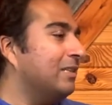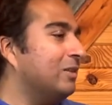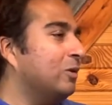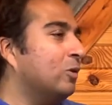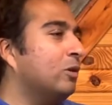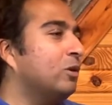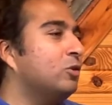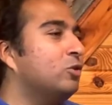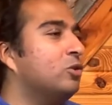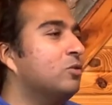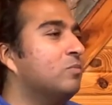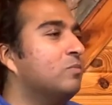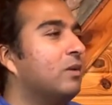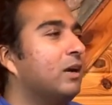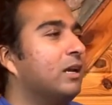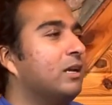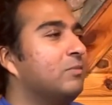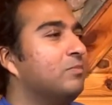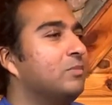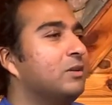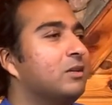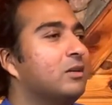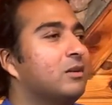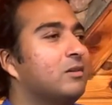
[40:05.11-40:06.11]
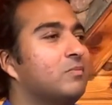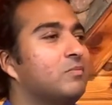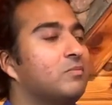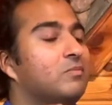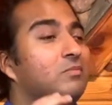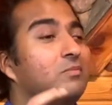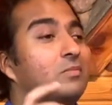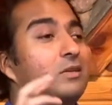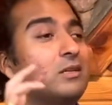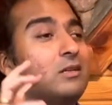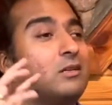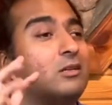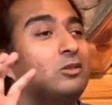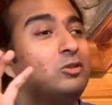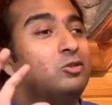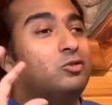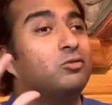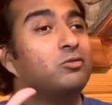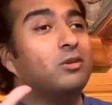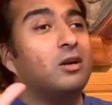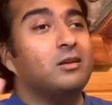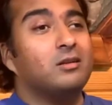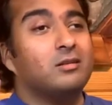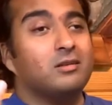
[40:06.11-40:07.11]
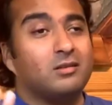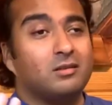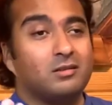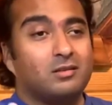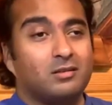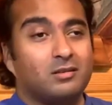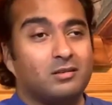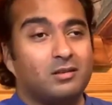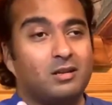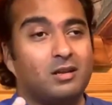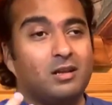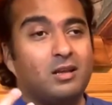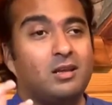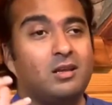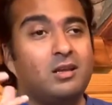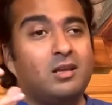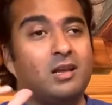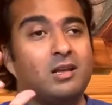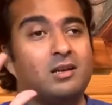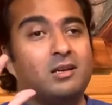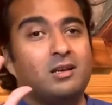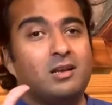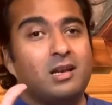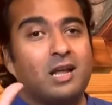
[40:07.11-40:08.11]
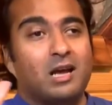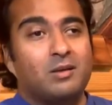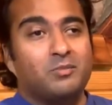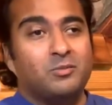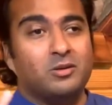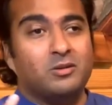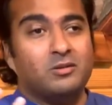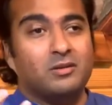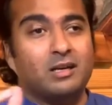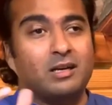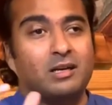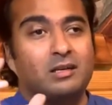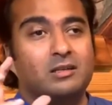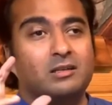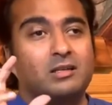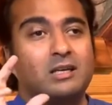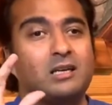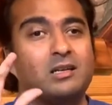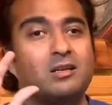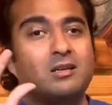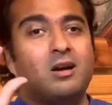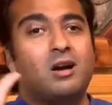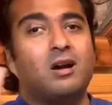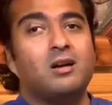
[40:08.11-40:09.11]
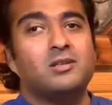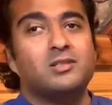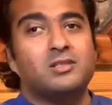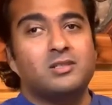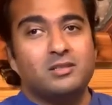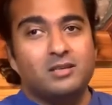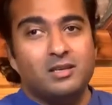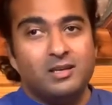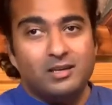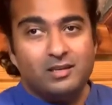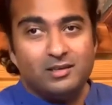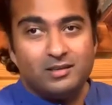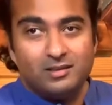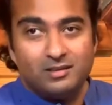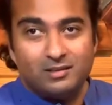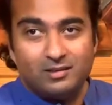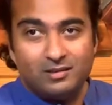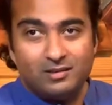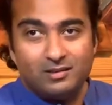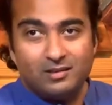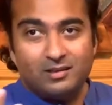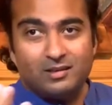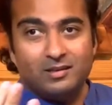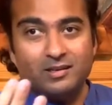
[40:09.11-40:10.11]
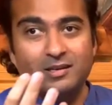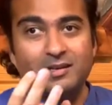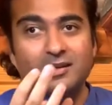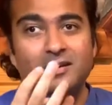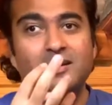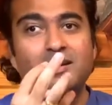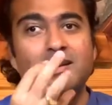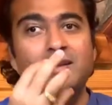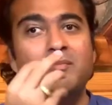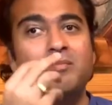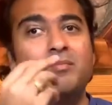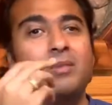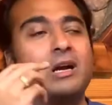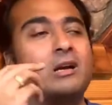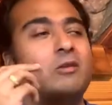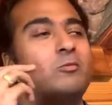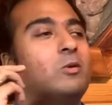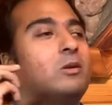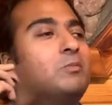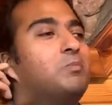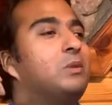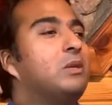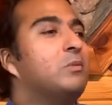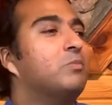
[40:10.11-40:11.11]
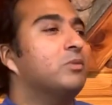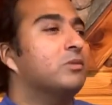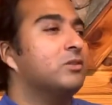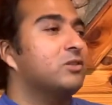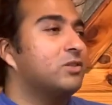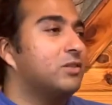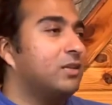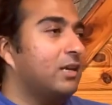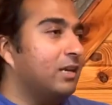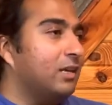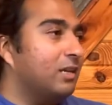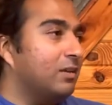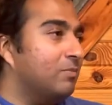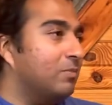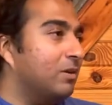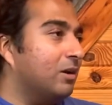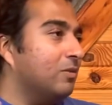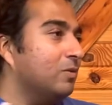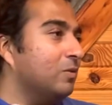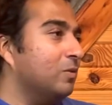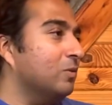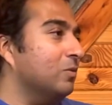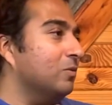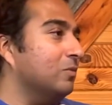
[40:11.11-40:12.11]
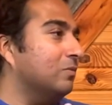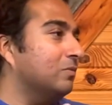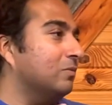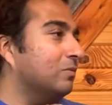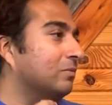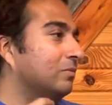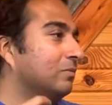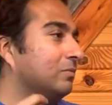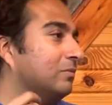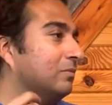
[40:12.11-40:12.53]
Don't let your mind become drunk and enamored and intoxicated by what people say about you,